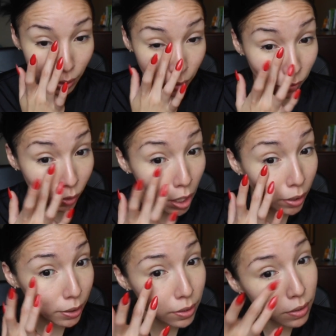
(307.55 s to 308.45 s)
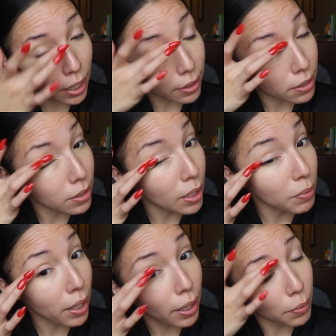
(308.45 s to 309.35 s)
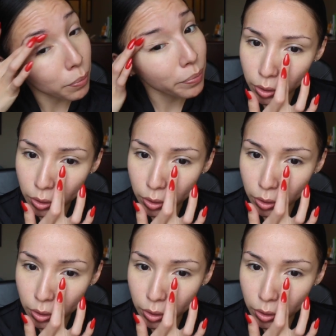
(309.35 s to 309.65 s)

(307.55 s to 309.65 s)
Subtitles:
and flawless at the same time.